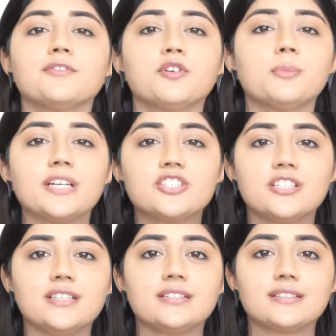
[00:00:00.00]
Now for my
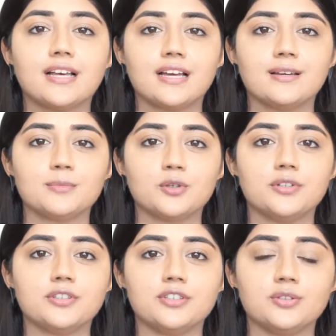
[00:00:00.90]
cheeks, I'm
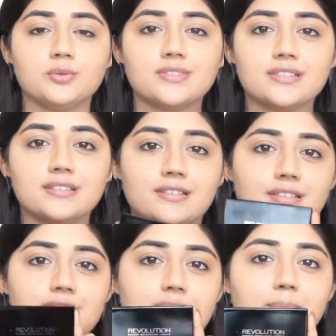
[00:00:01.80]
going to use
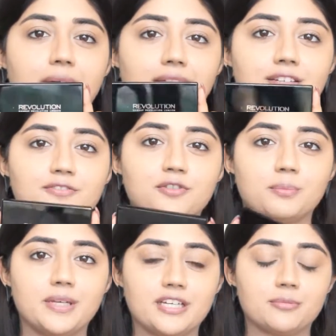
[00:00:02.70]
this palette
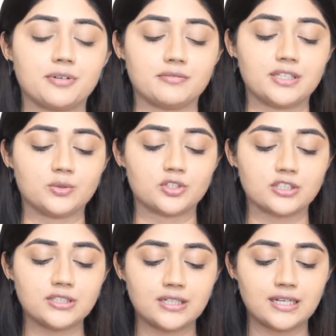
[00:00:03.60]
from Makeup
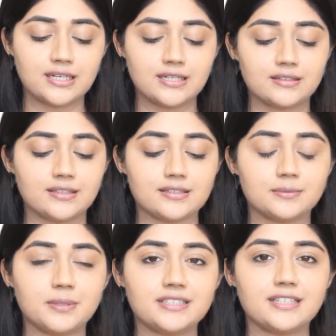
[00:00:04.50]
Revolution. This
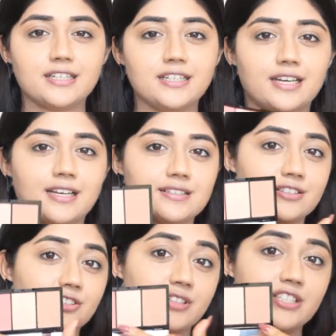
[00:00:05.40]
basically has
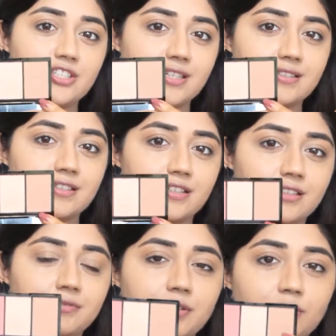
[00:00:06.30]
3 shades
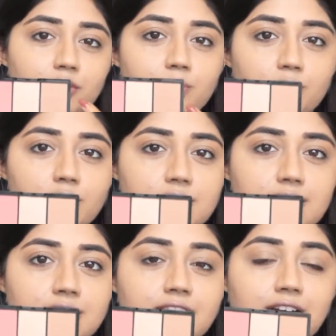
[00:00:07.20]
here. We've got a
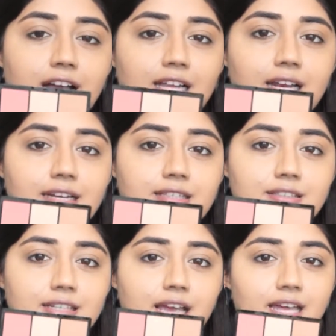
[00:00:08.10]
bronzer, a
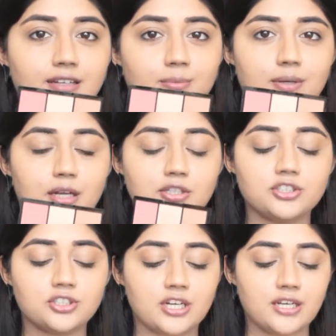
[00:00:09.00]
highlighter and a
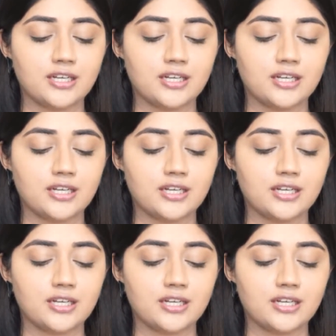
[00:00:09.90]
blush.